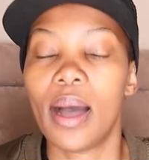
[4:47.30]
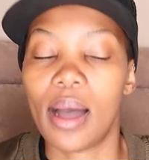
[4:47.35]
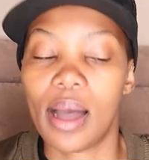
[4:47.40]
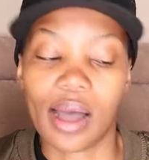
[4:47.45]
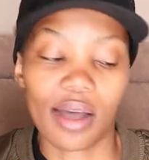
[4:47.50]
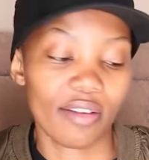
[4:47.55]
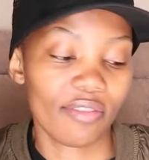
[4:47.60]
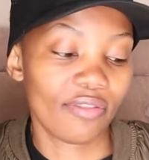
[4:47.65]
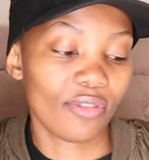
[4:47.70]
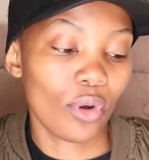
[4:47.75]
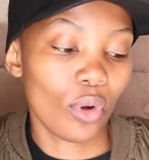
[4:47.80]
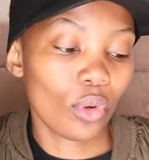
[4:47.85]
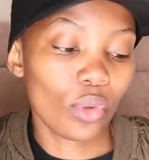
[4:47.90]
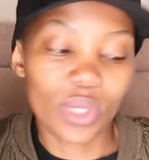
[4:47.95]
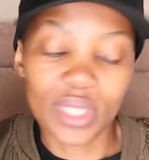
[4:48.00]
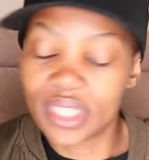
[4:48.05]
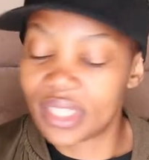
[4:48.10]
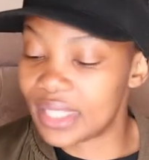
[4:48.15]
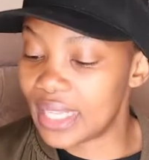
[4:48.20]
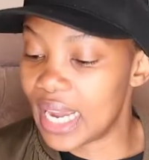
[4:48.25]
I've
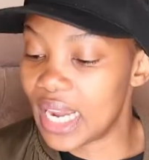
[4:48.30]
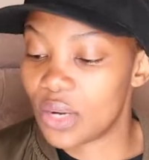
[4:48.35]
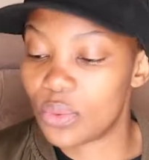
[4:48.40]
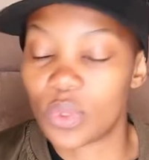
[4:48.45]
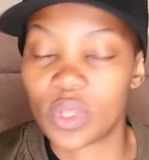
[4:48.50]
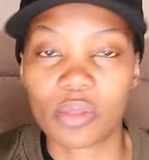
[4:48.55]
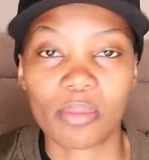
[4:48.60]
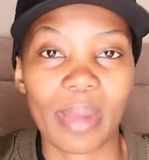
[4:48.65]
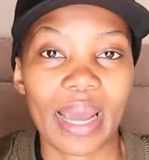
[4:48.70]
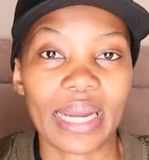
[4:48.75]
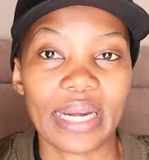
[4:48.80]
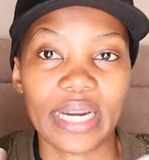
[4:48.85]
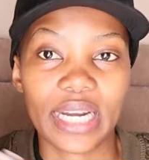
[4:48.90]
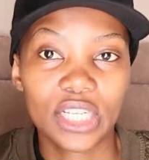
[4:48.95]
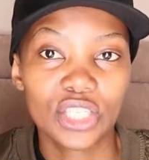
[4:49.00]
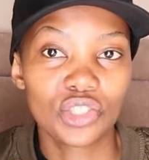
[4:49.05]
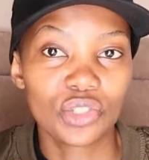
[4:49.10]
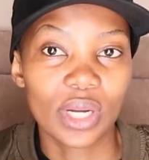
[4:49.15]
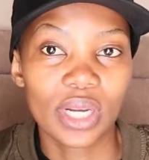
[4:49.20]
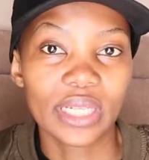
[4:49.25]
always stayed with my
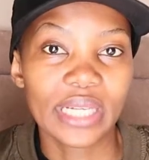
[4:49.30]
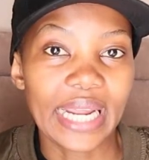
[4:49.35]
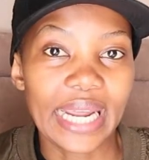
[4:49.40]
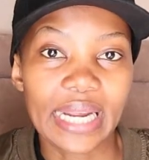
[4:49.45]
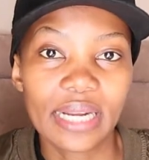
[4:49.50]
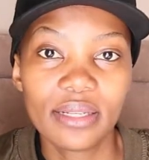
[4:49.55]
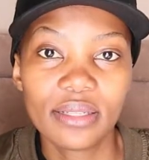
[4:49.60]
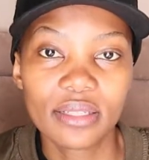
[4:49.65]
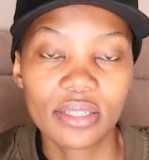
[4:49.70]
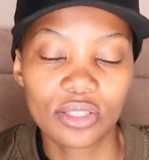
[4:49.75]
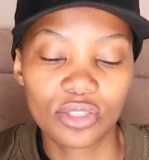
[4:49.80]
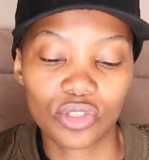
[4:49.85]
natural nails,